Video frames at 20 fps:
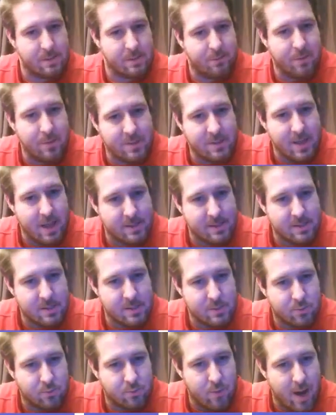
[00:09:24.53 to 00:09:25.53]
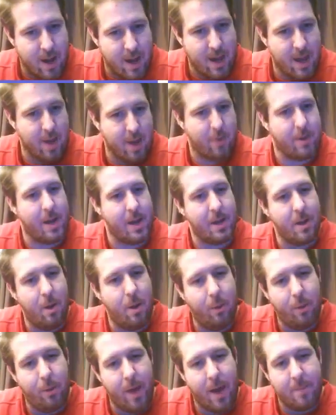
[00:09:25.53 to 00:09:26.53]
The vertex is right here, and I
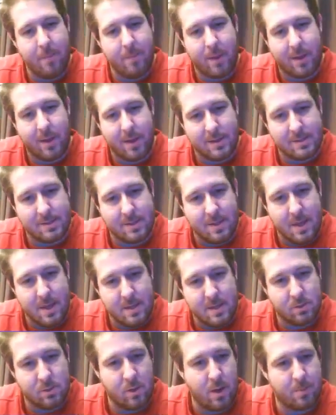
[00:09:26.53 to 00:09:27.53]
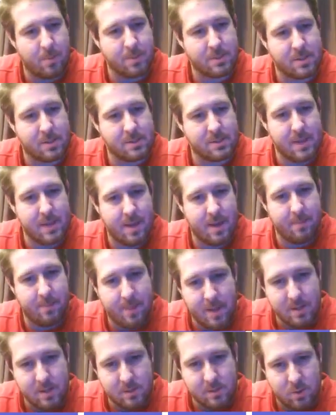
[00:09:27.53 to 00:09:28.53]
know that because these two numbers are the
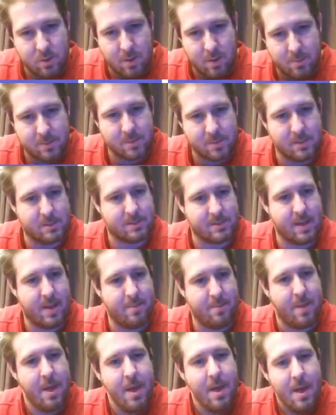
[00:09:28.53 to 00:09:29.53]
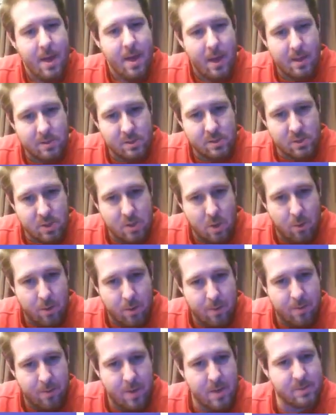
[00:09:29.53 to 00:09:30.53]
same, these two numbers are the same, and so
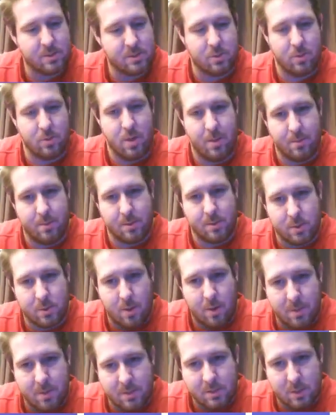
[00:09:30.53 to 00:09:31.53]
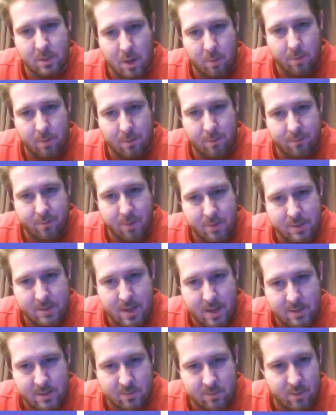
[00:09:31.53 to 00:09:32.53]
are these two numbers. So I'm going to start with the
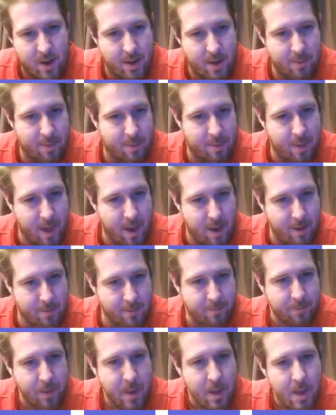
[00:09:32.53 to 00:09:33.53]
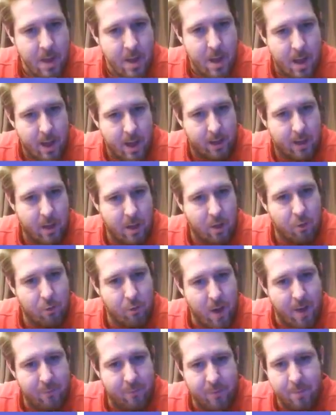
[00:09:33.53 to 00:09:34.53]
vertex right there. I could
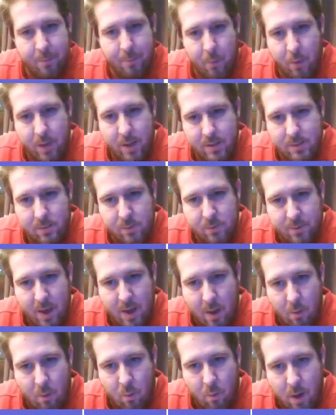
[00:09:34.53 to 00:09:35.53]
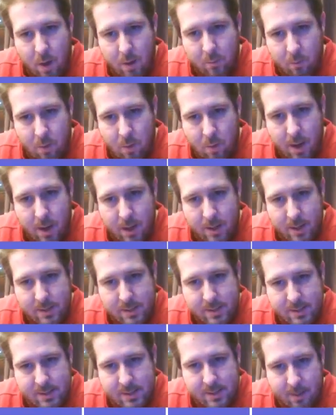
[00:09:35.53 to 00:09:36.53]
graph the points. We've got 1, 1.
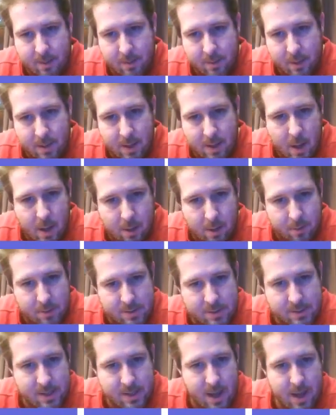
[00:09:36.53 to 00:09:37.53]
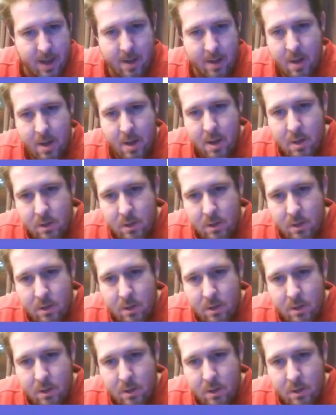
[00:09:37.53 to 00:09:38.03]
It's the same on the other side.